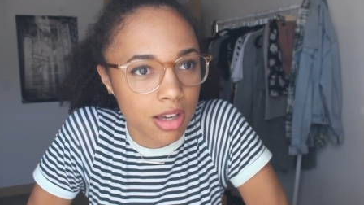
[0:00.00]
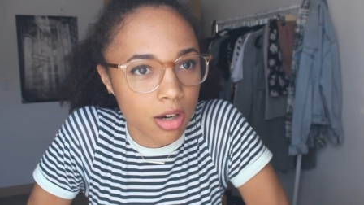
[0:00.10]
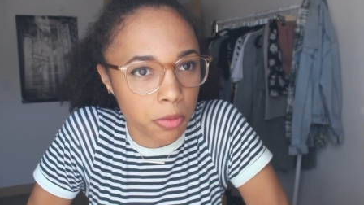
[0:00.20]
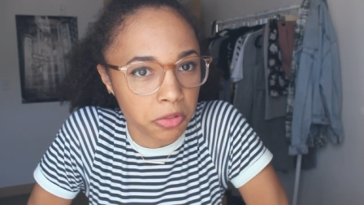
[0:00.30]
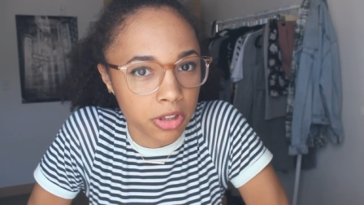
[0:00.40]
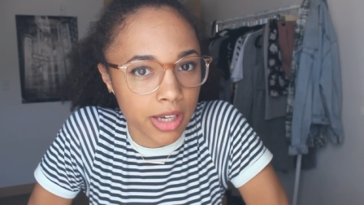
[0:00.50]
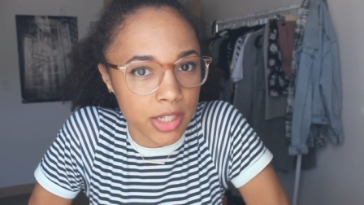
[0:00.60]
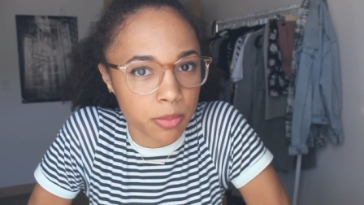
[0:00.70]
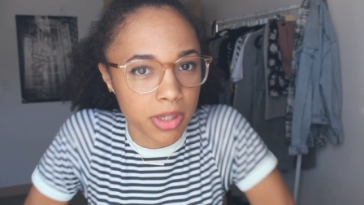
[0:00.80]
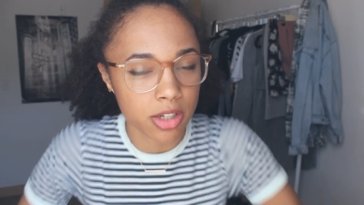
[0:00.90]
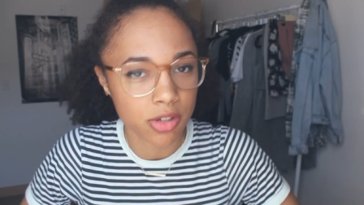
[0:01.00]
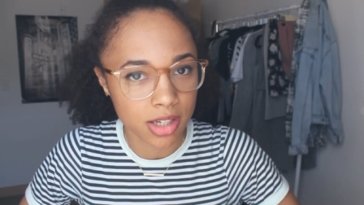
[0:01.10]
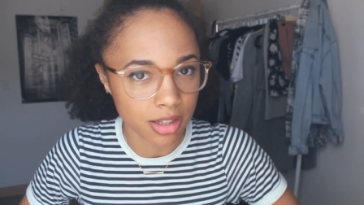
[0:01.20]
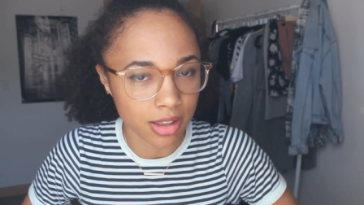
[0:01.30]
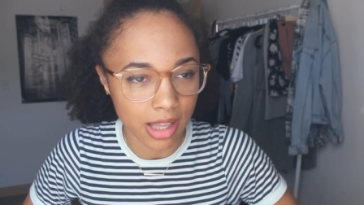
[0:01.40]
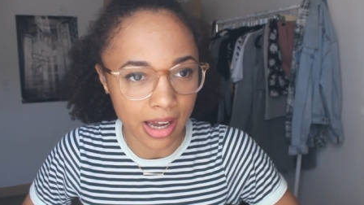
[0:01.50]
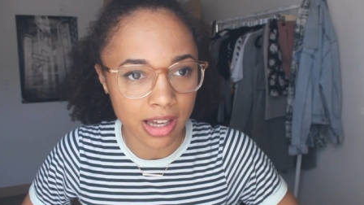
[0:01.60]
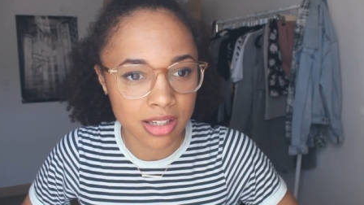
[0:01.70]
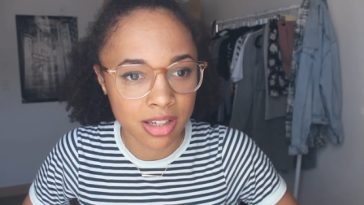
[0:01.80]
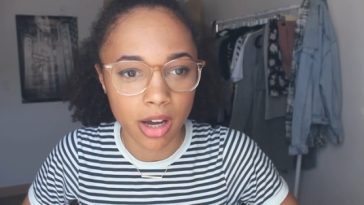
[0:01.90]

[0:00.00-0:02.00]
Hopefully you guys will be interested in that.